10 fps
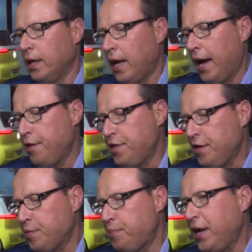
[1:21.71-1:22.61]
Yeah, I
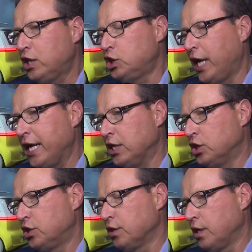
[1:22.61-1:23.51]
think the big
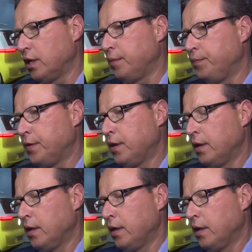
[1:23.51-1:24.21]
change um,